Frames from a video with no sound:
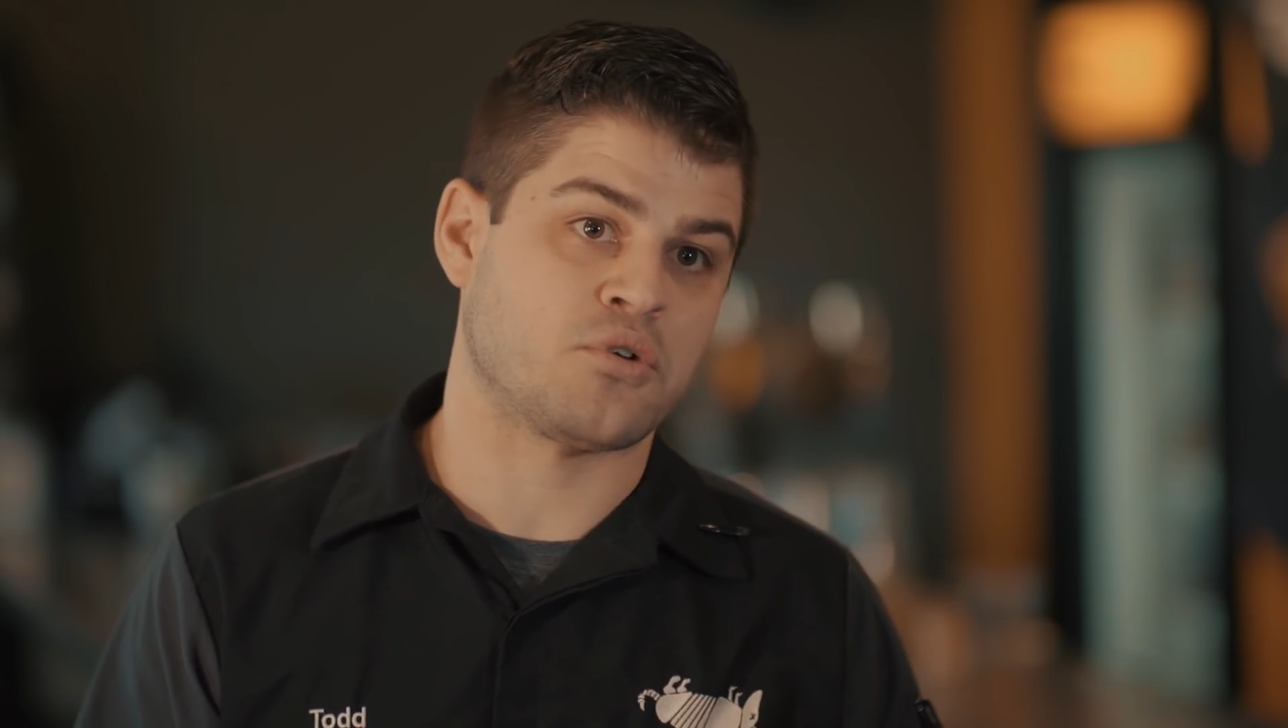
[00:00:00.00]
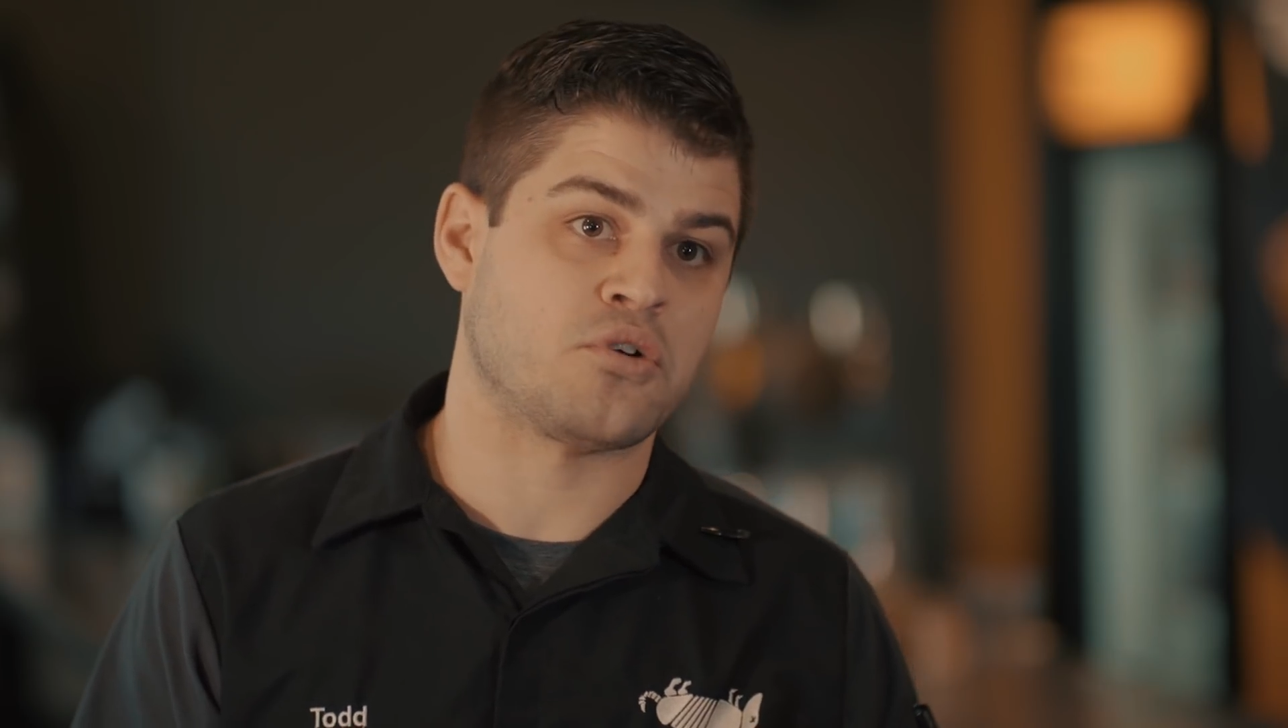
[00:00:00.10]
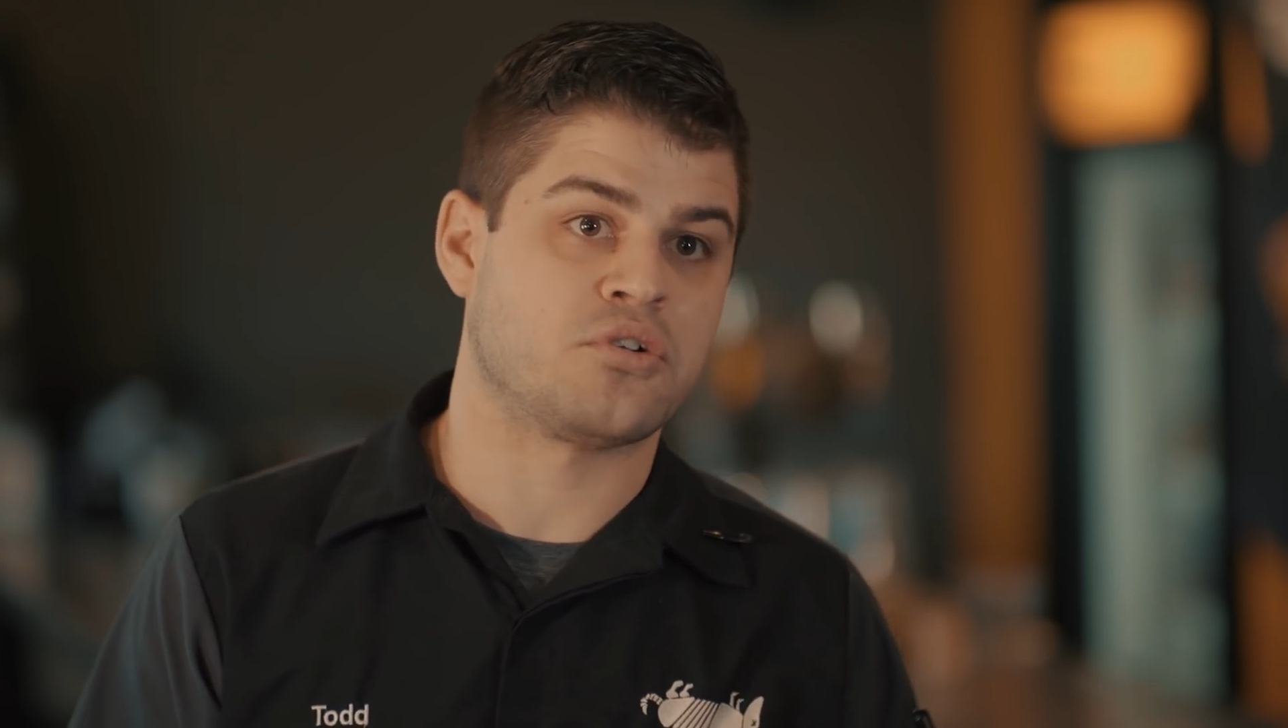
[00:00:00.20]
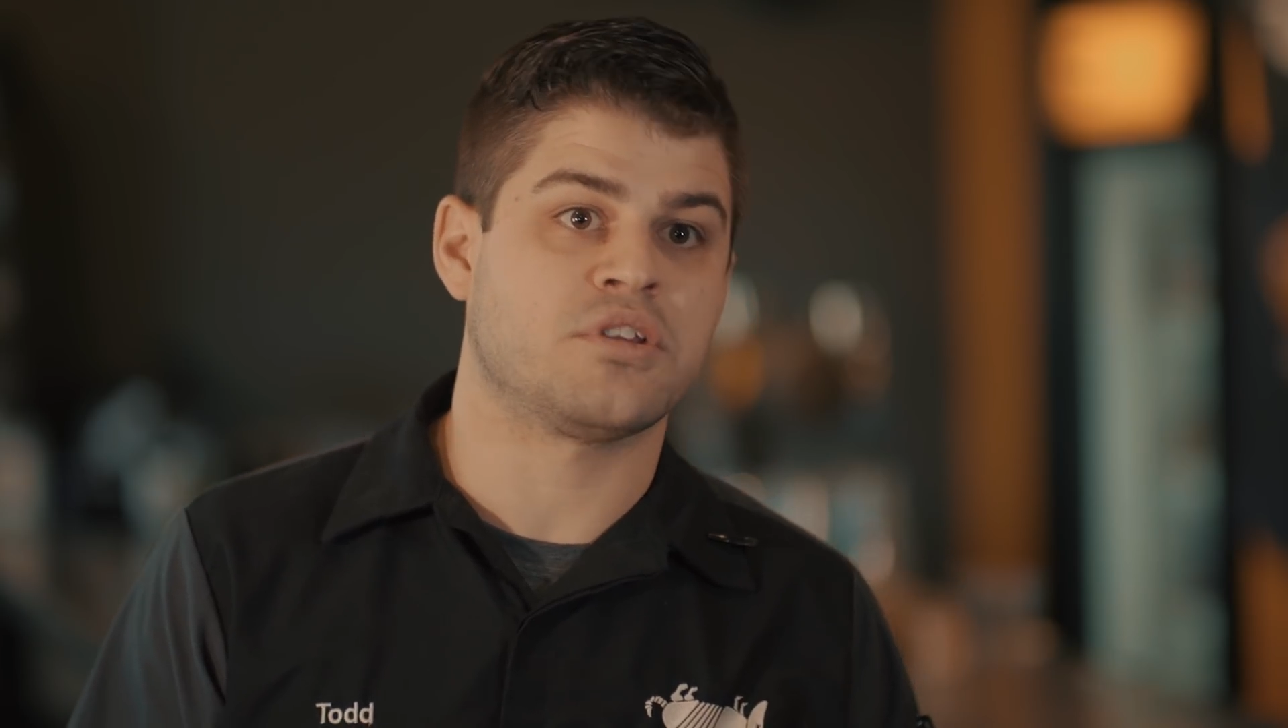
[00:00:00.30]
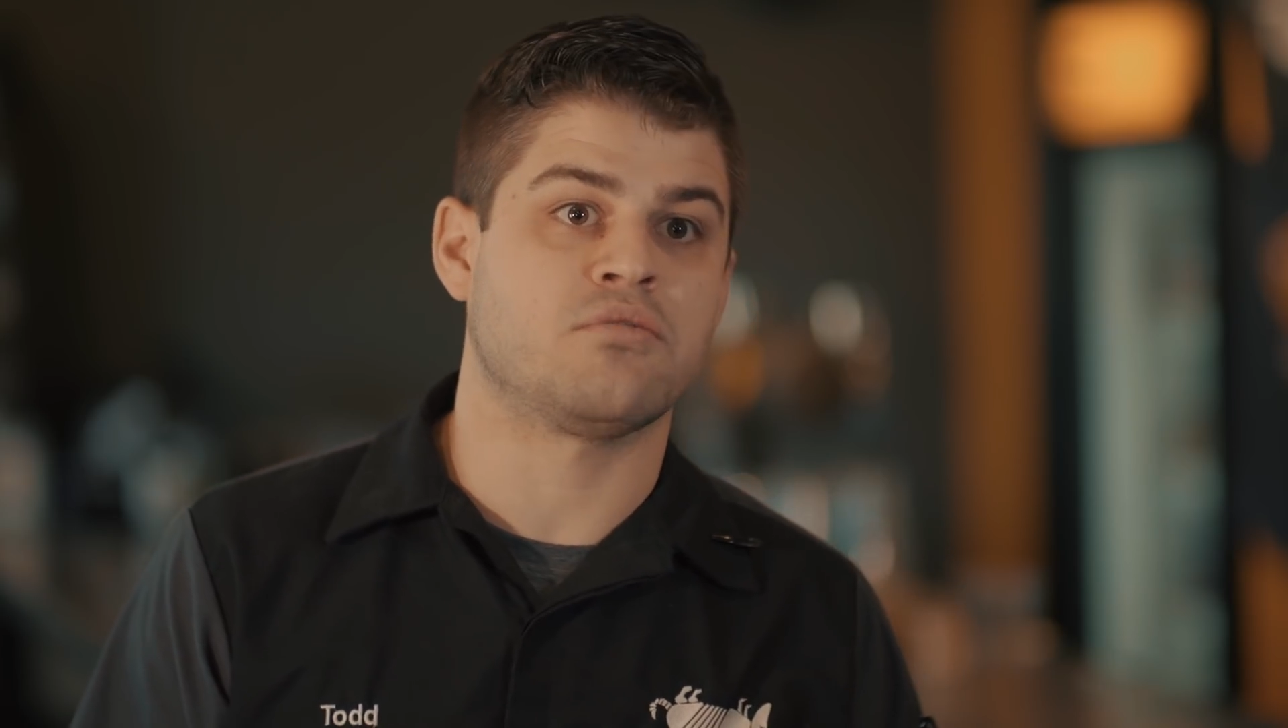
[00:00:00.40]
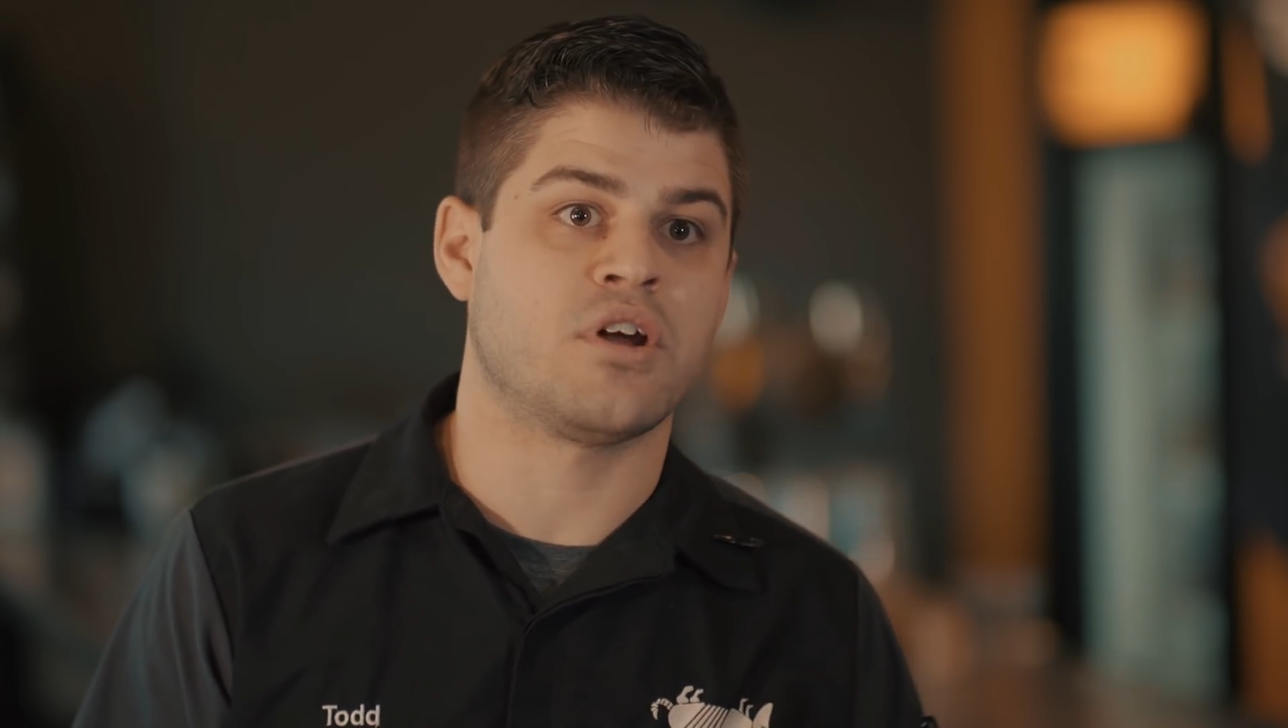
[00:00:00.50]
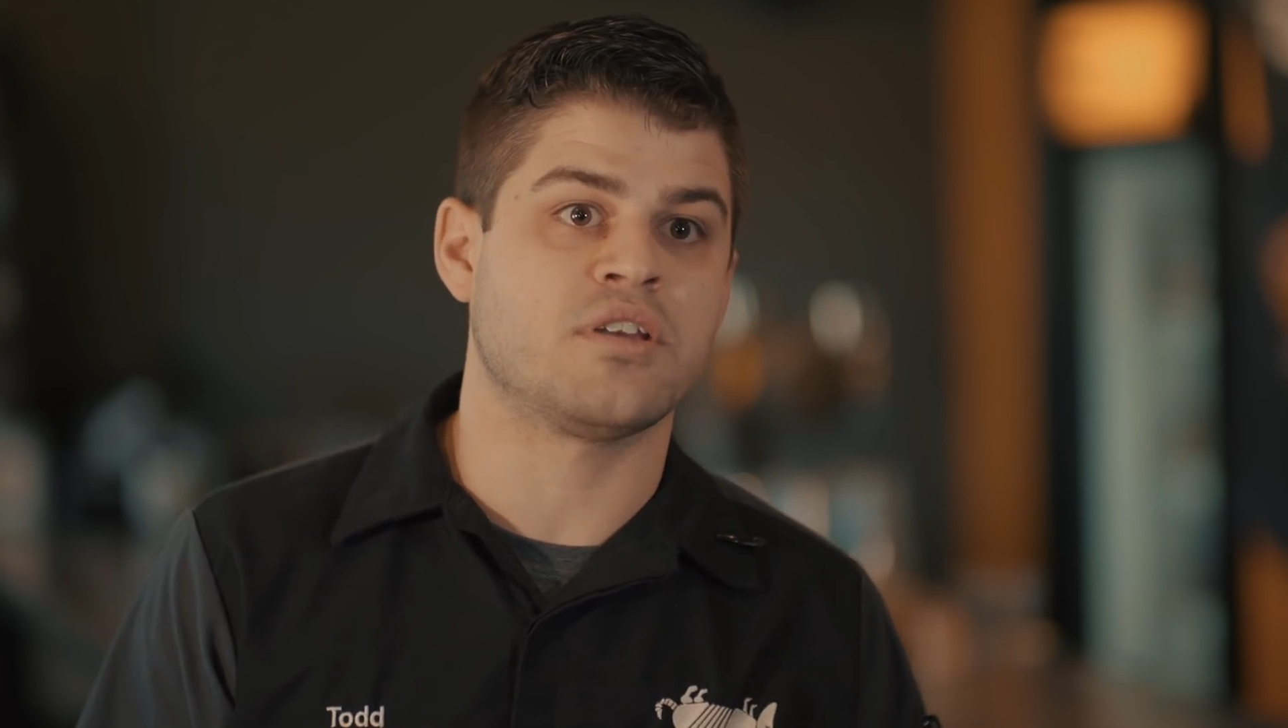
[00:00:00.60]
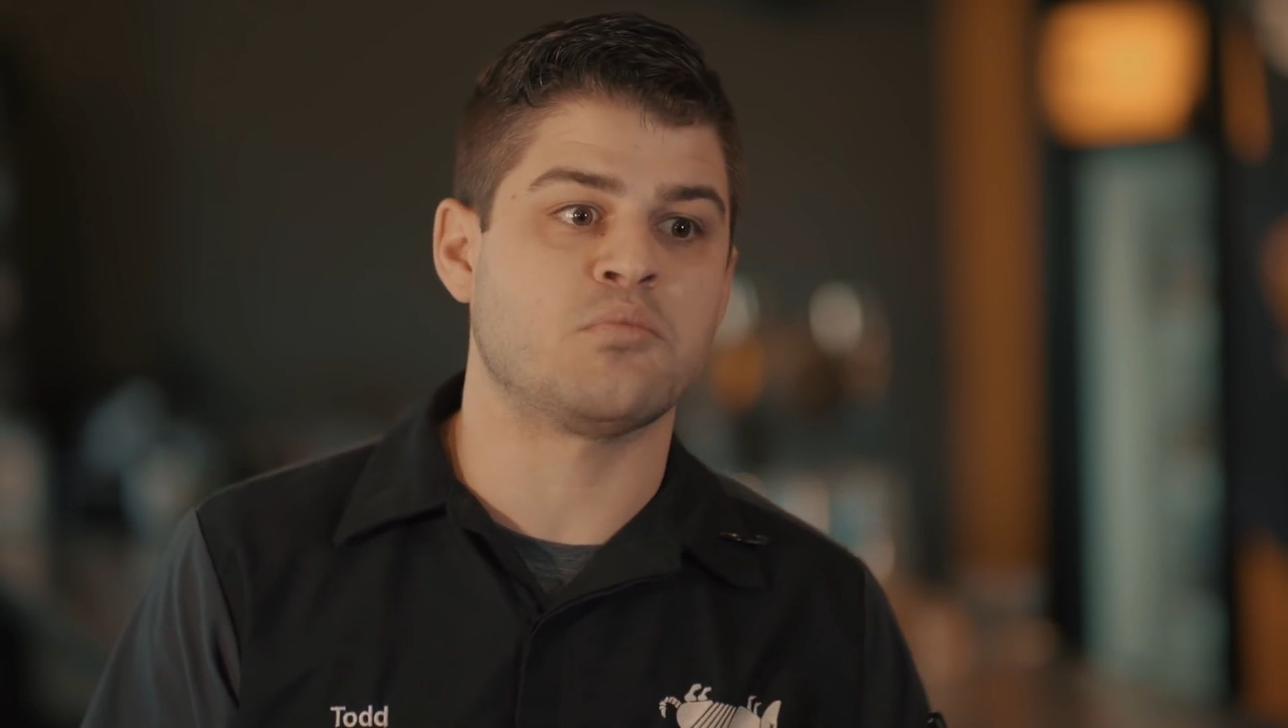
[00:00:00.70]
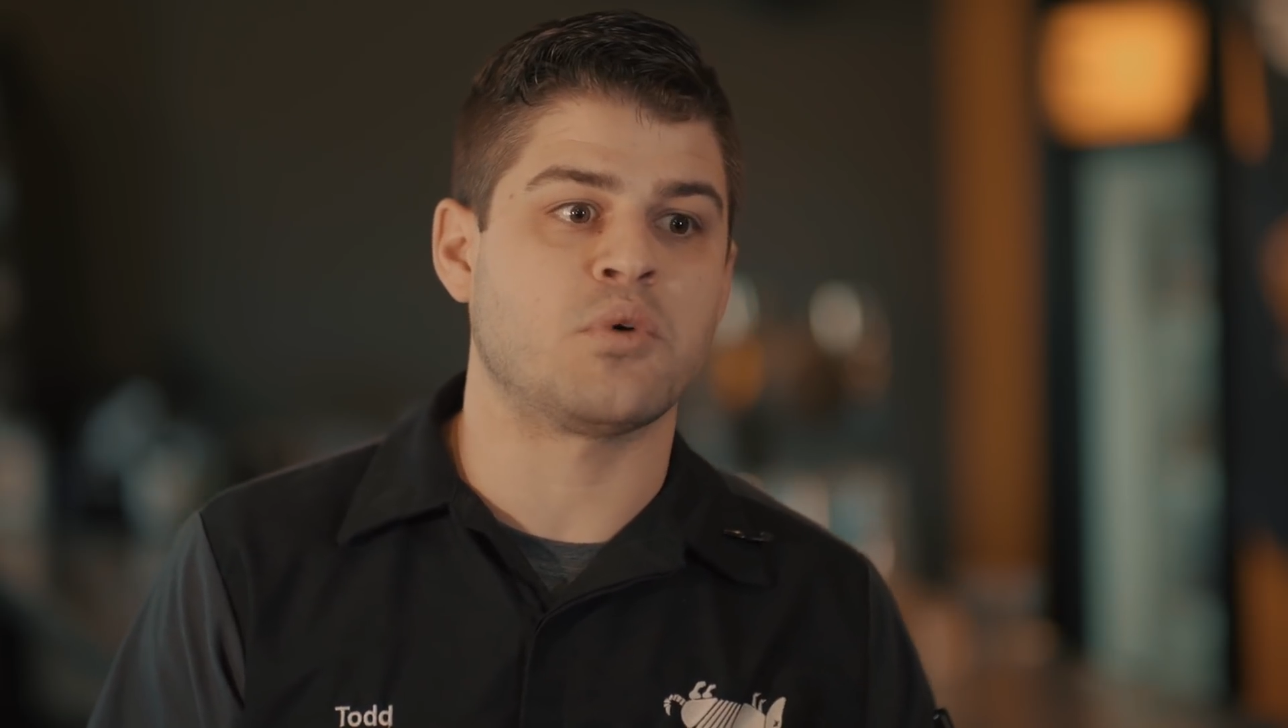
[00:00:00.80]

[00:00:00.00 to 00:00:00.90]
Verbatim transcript: we're currently running,